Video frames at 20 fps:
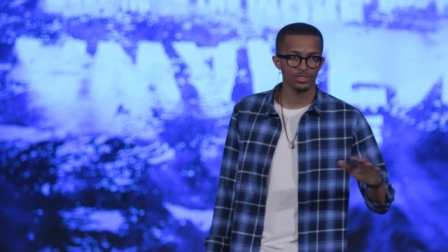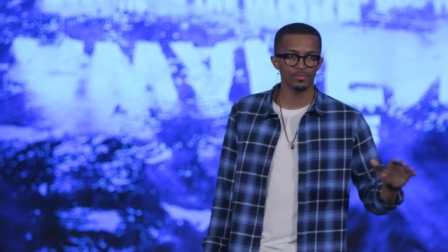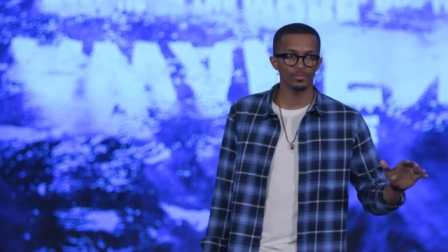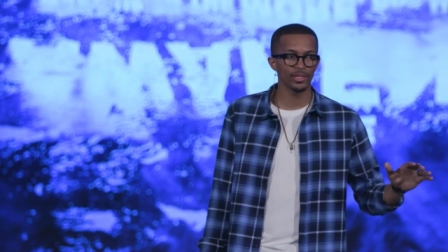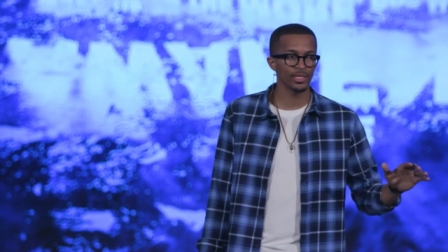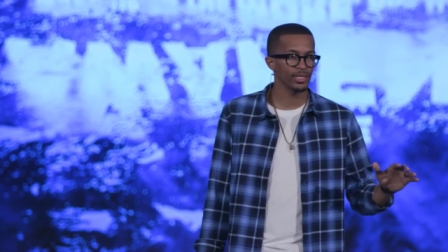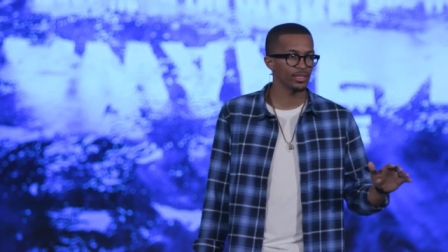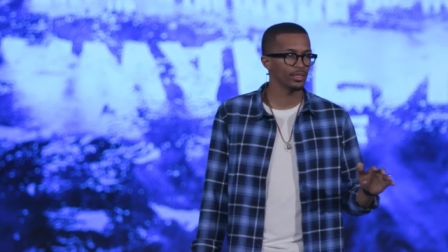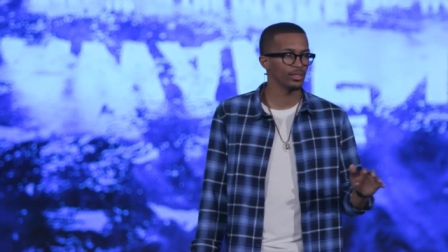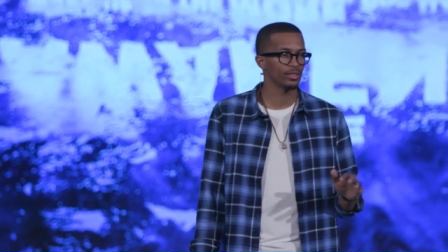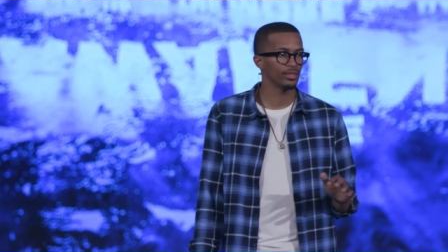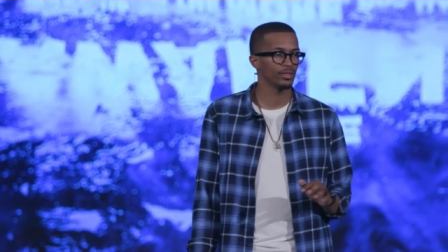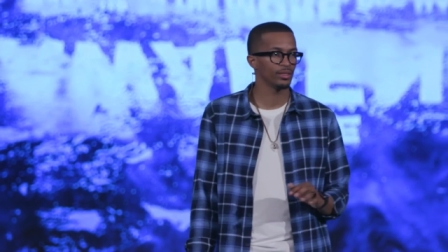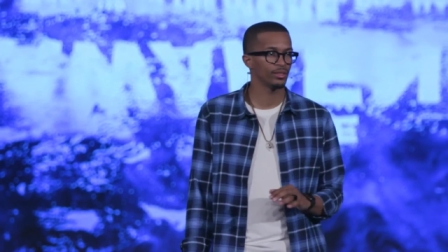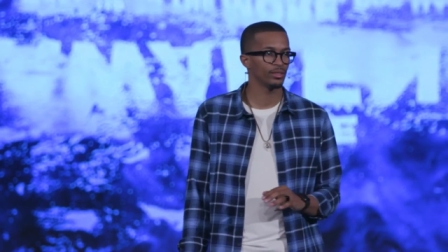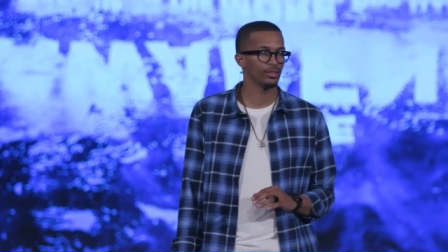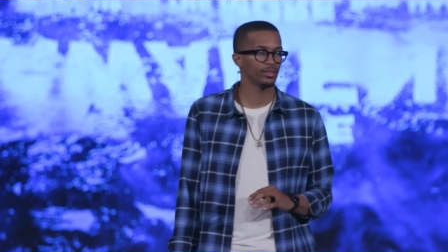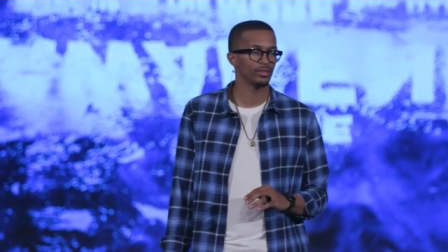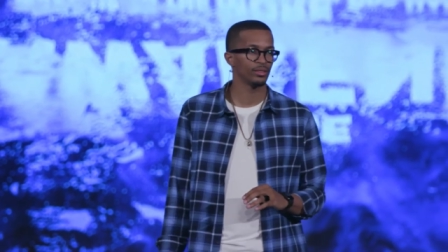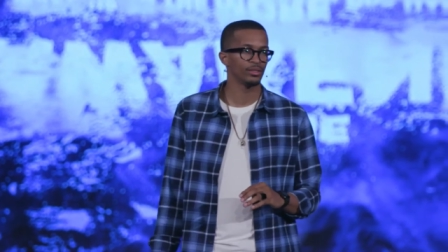me
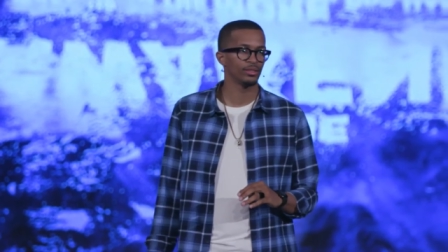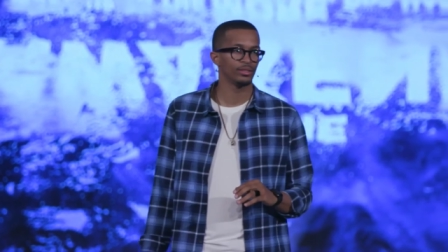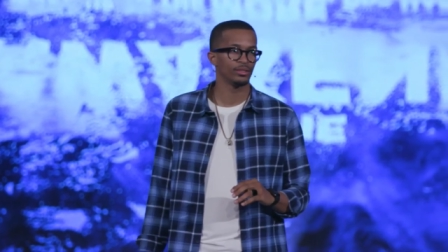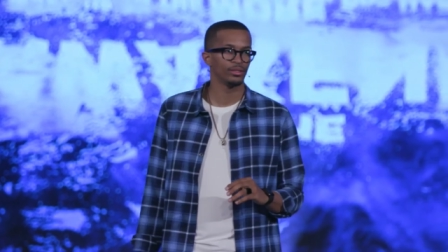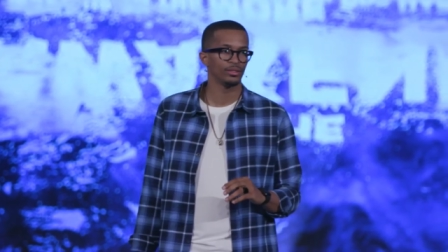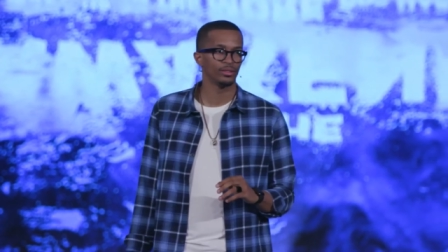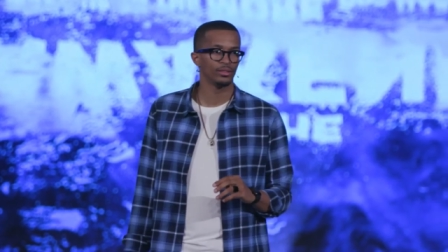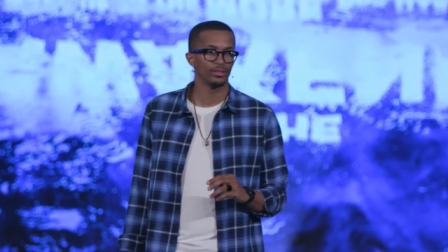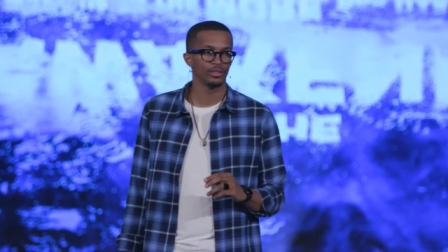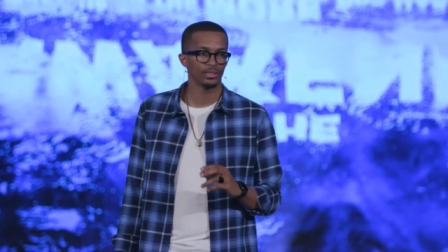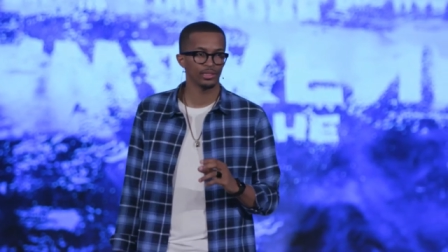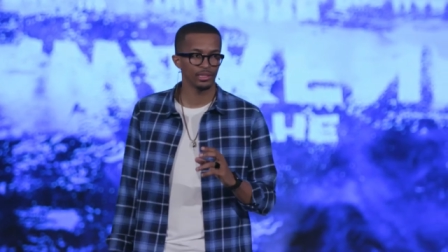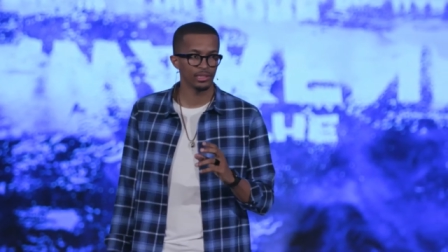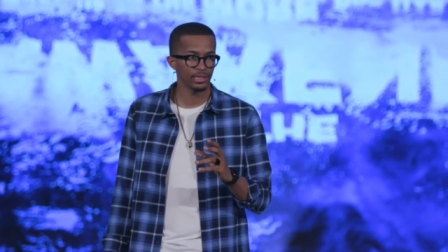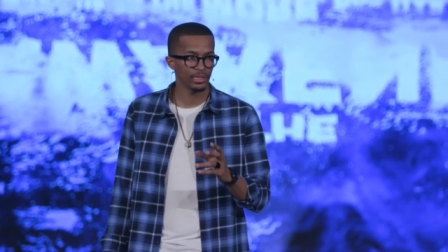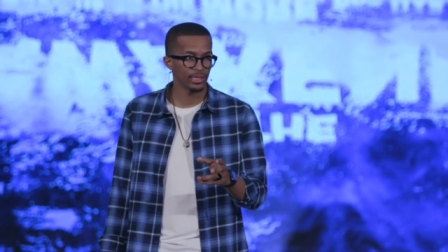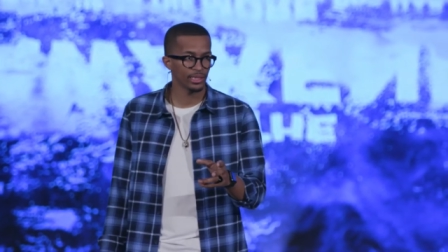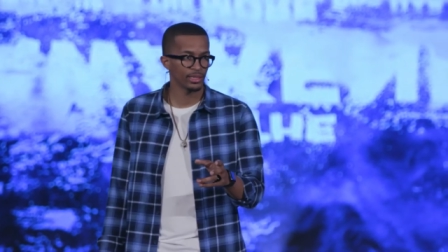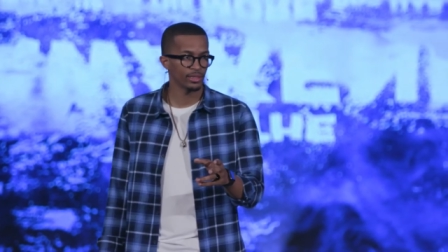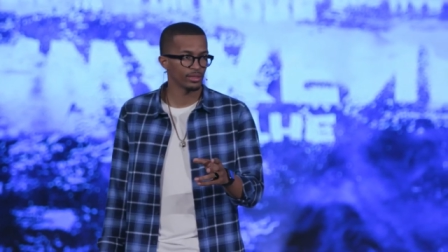
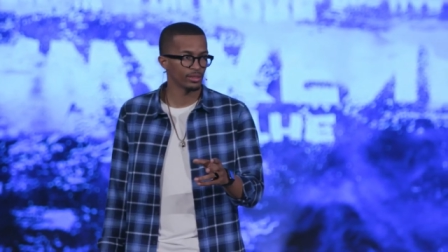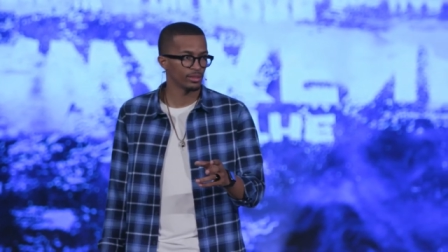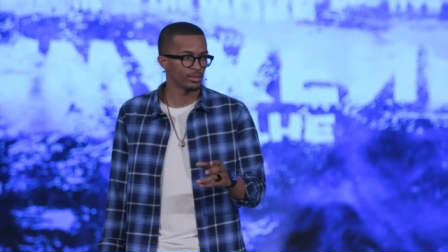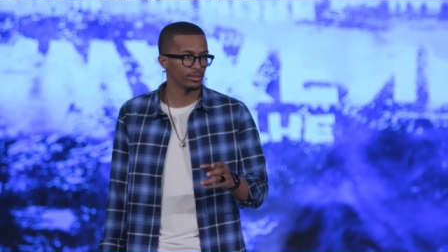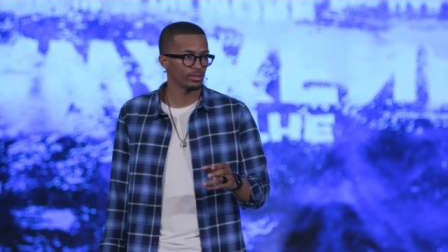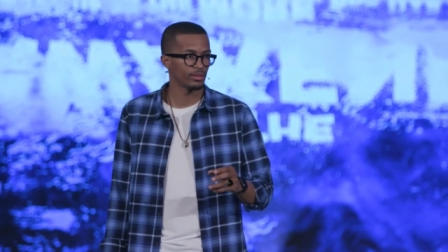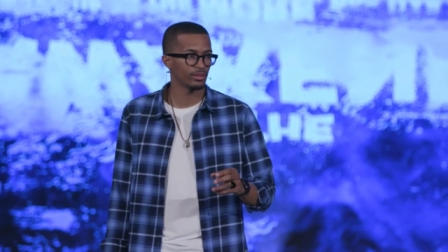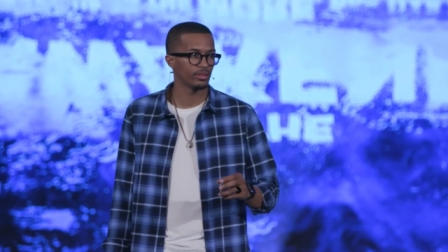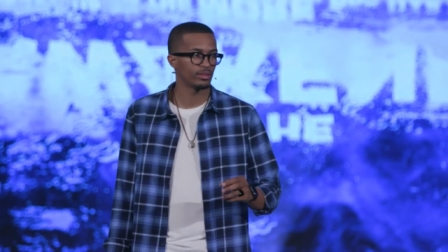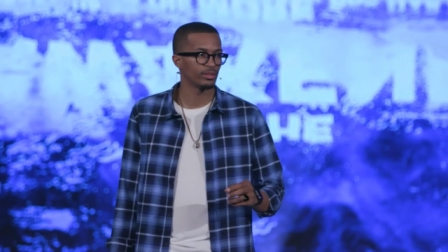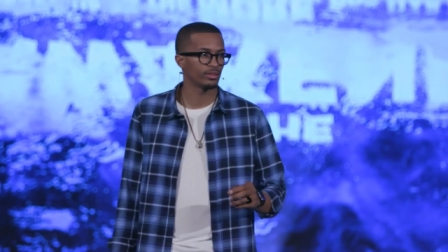clean.